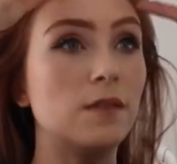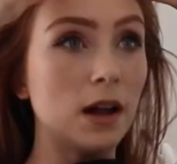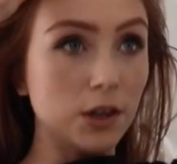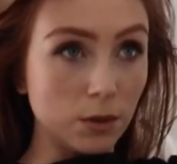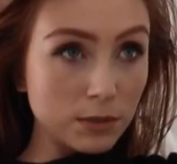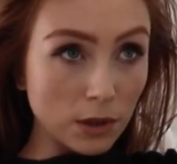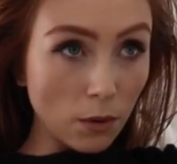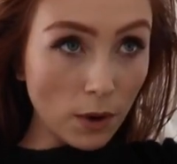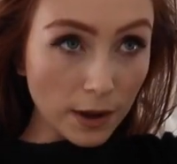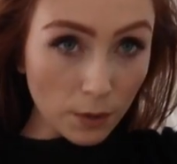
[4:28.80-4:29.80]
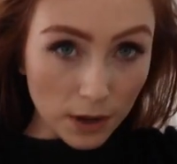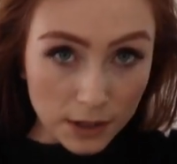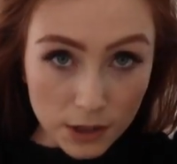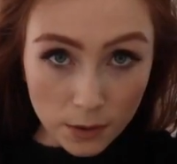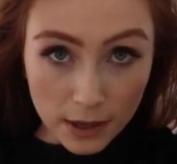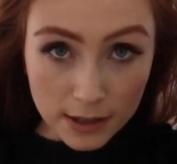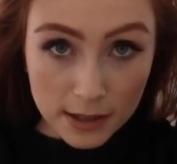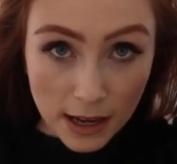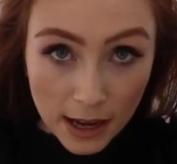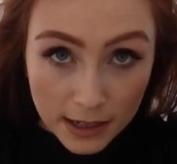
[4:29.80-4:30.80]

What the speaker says: volume. So what you want to do is